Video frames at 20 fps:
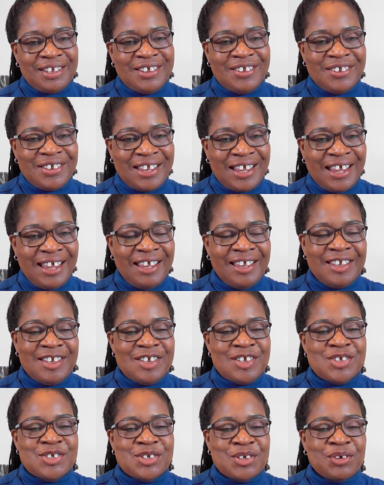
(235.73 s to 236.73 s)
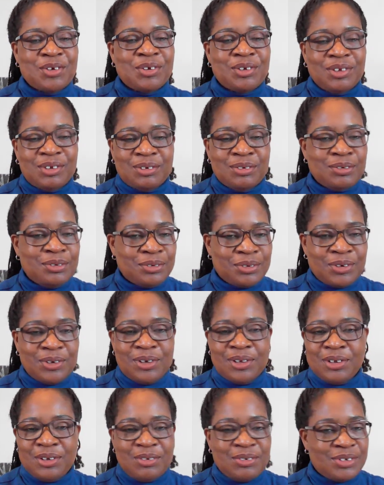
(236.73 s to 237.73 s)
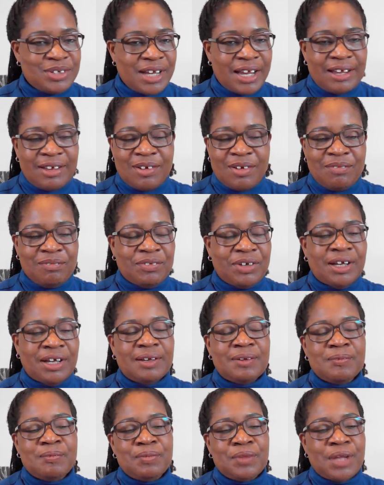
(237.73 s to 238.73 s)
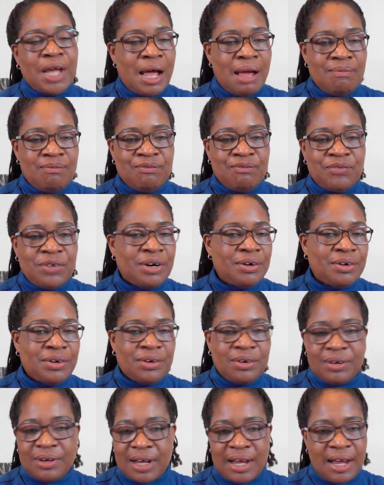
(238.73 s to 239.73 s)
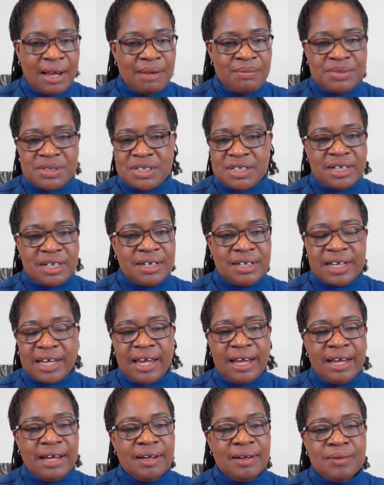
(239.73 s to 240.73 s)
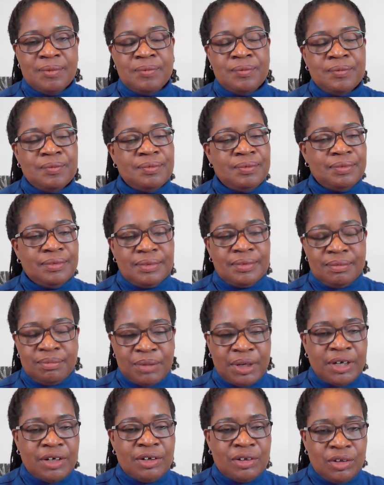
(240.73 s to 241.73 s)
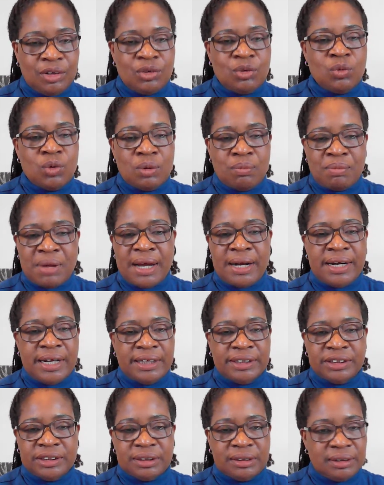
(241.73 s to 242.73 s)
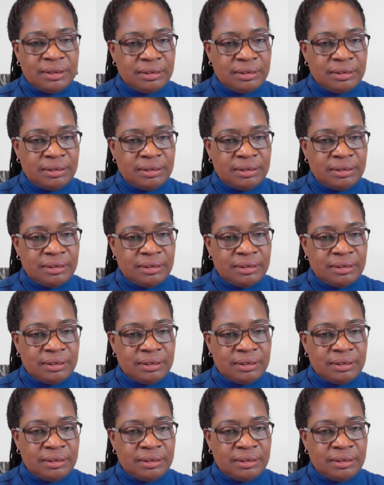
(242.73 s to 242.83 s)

Okay, so you rule, you take over. I'm Pharaoh, I'm still king, but you will manage